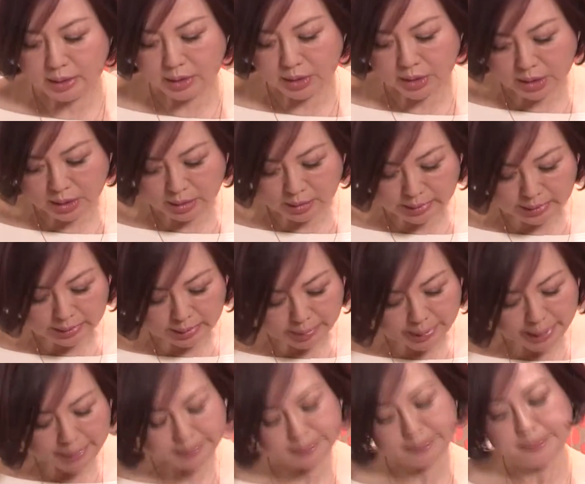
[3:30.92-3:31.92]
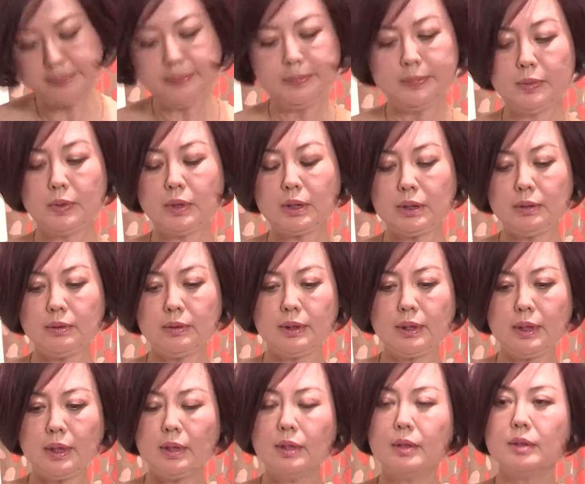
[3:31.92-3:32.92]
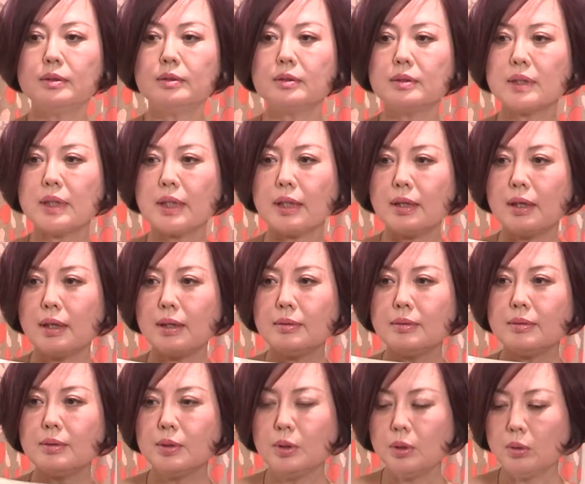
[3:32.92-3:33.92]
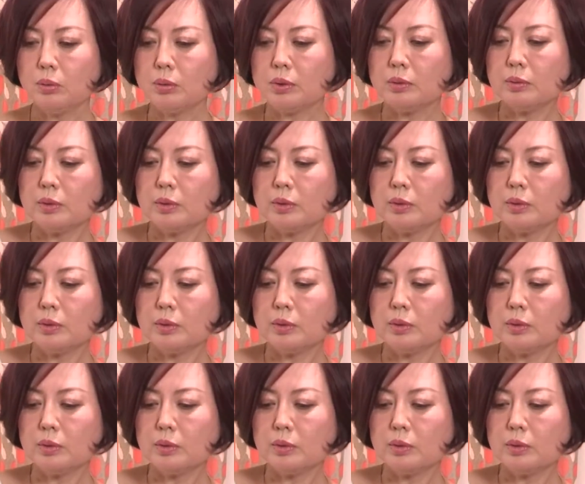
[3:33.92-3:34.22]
this is for the offline stores. And also we have